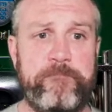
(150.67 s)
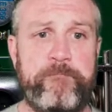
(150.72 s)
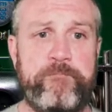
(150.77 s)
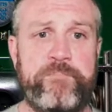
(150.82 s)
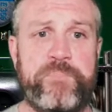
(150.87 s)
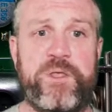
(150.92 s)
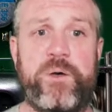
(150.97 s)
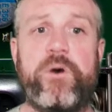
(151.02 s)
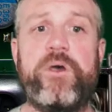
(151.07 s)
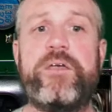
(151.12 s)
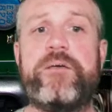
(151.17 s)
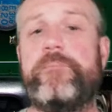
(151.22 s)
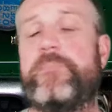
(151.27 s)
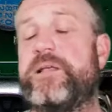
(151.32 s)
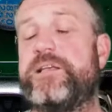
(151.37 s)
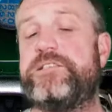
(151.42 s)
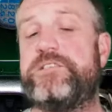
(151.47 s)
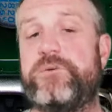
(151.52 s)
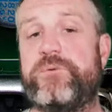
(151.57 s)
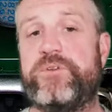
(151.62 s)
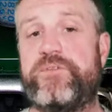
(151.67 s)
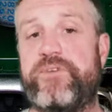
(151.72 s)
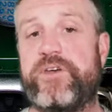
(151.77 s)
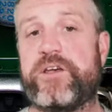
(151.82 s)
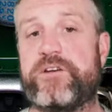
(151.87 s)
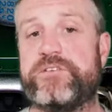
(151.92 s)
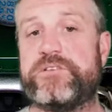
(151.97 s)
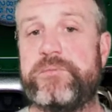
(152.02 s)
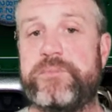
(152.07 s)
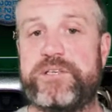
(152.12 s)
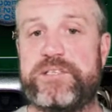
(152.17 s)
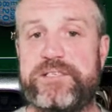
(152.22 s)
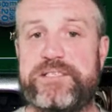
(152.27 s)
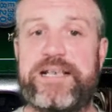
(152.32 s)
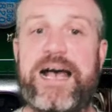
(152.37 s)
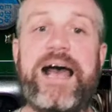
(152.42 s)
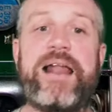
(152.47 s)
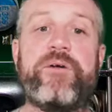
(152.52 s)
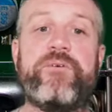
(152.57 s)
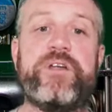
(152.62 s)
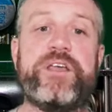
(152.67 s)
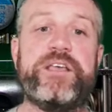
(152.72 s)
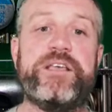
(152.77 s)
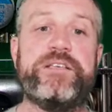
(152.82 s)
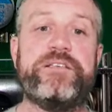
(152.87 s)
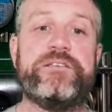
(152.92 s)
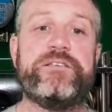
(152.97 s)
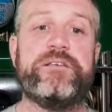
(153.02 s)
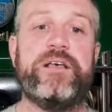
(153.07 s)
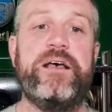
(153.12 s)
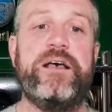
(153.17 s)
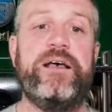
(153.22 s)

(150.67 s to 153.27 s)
Now, I can blitz you with figures about salaries